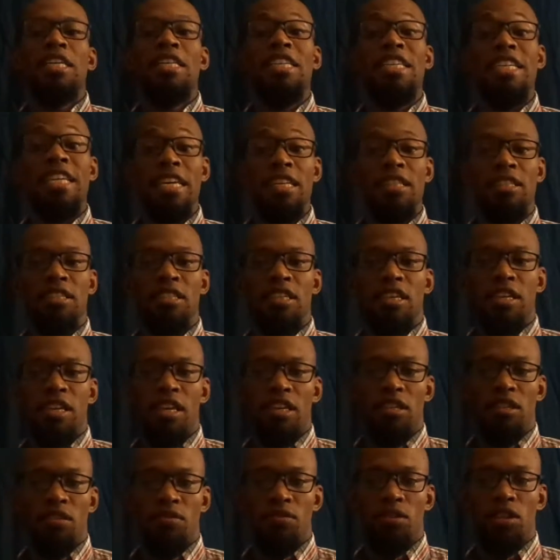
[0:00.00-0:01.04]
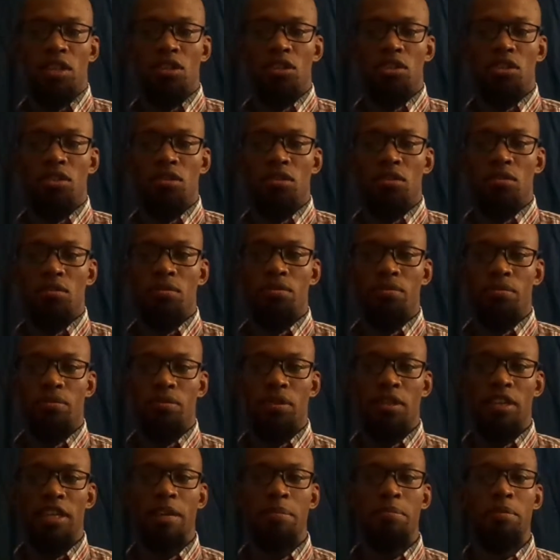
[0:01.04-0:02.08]
Dense connective tissue
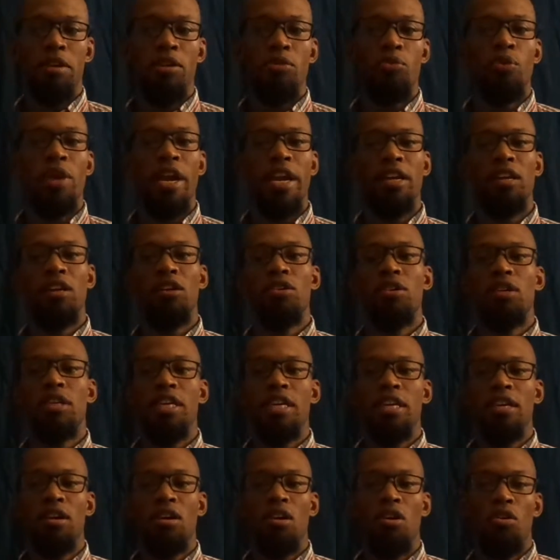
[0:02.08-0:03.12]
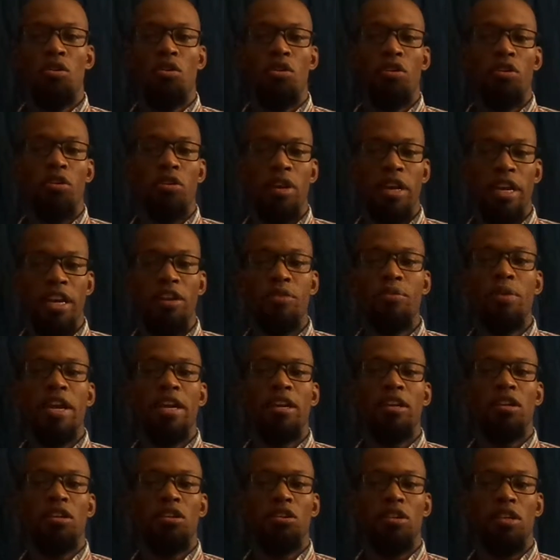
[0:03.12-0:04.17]
can be regularly or
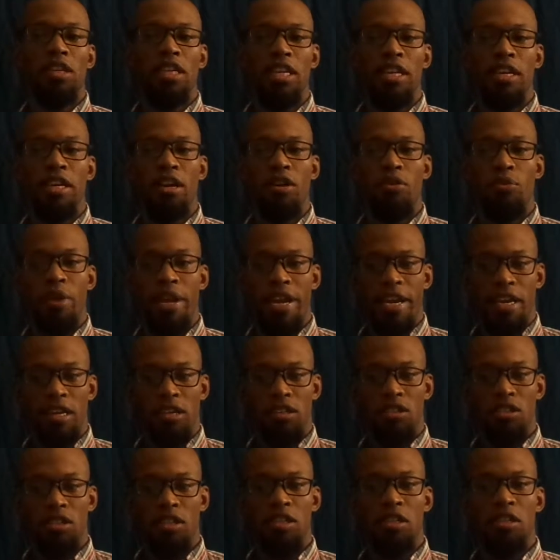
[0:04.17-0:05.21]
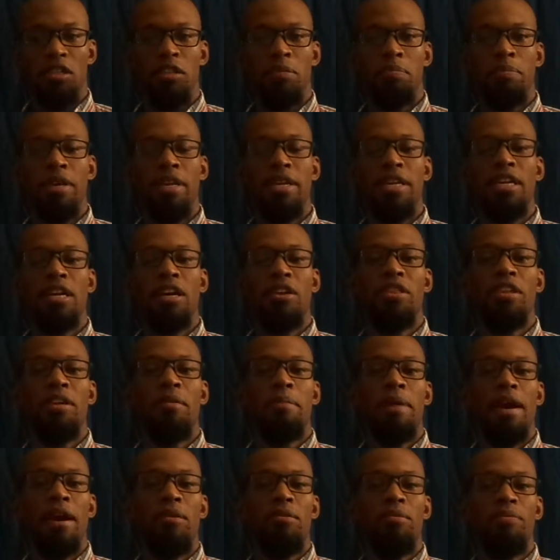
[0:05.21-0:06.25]
irregularly arranged, depending on the
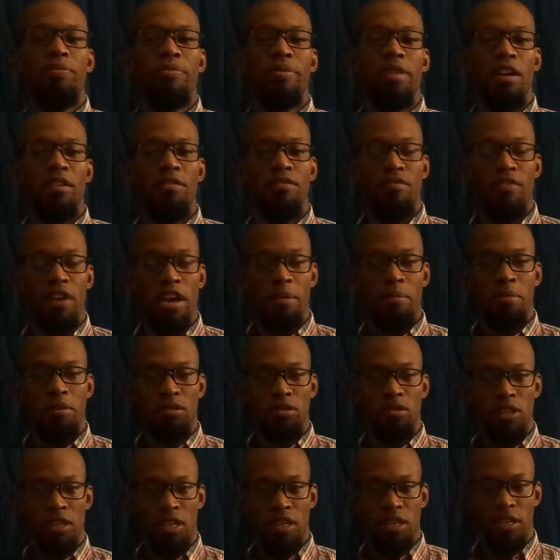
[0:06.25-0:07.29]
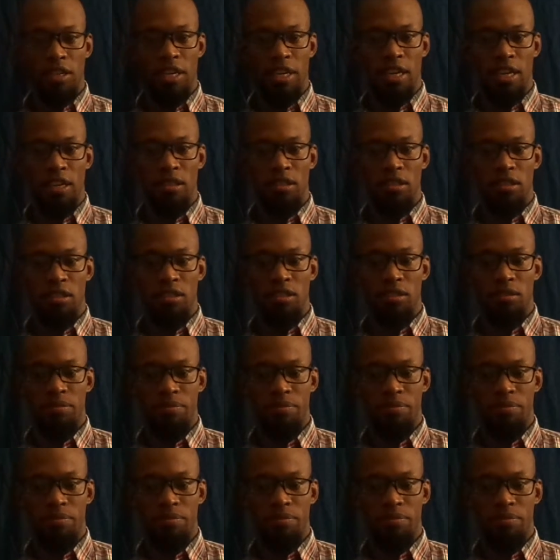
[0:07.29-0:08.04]
amount of fibers it contains.